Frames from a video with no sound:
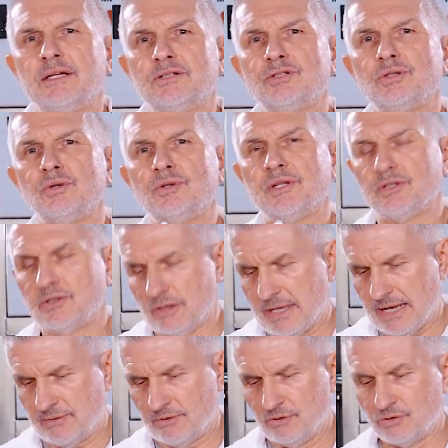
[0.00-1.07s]
to the
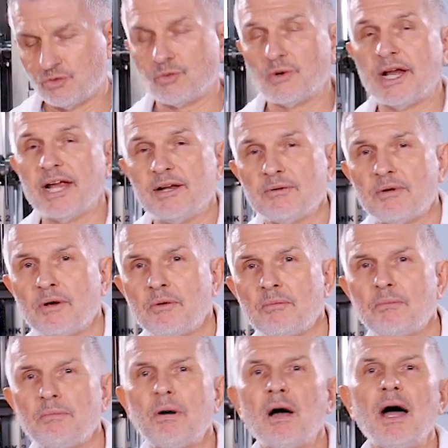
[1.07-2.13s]
drain
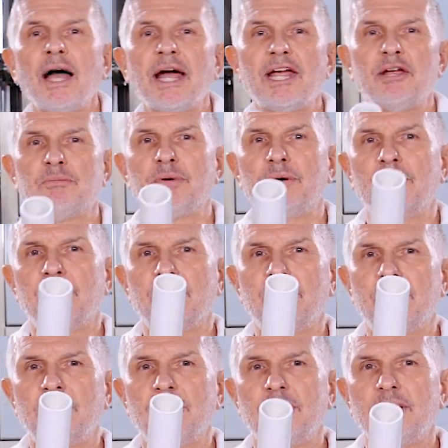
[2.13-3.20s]
pipe,
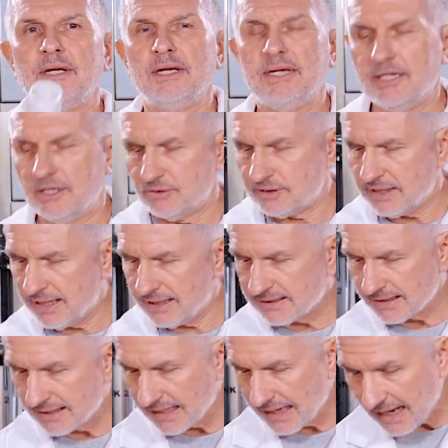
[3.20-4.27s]
you take
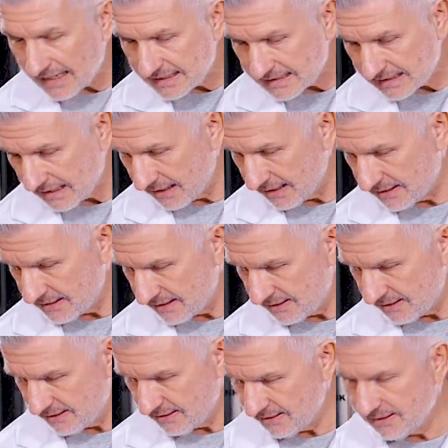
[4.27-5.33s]
the gasket
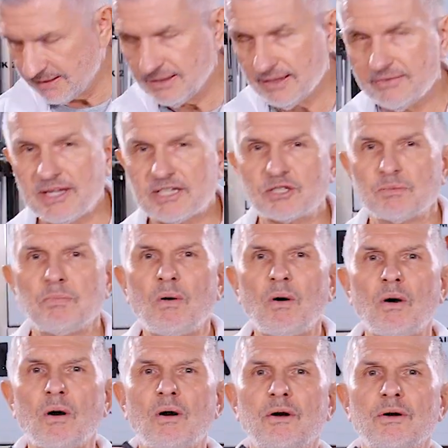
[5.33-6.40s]
that's a
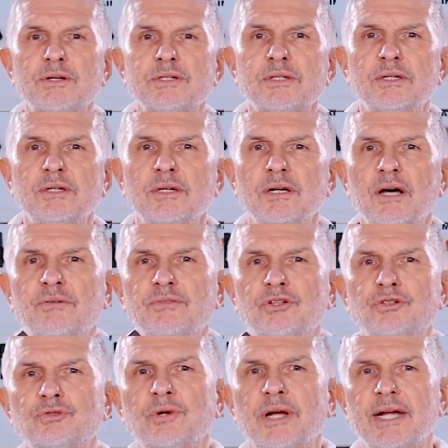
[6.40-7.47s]
part of the
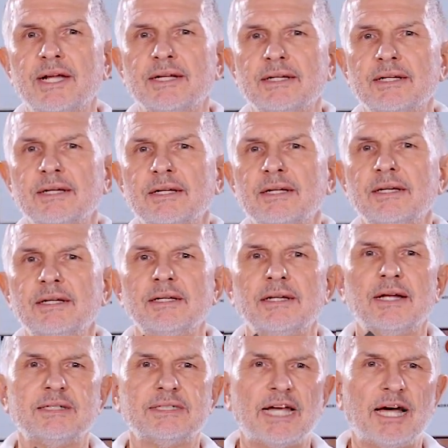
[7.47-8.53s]
drain
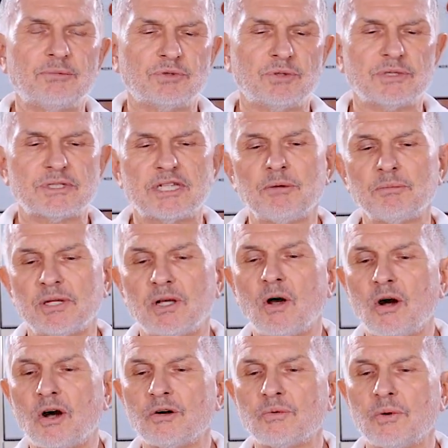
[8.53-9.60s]
adapter assembly
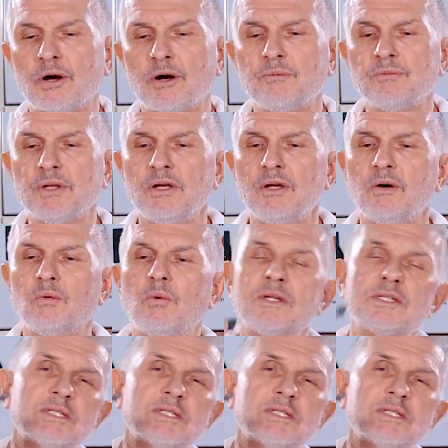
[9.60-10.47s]
hardware. One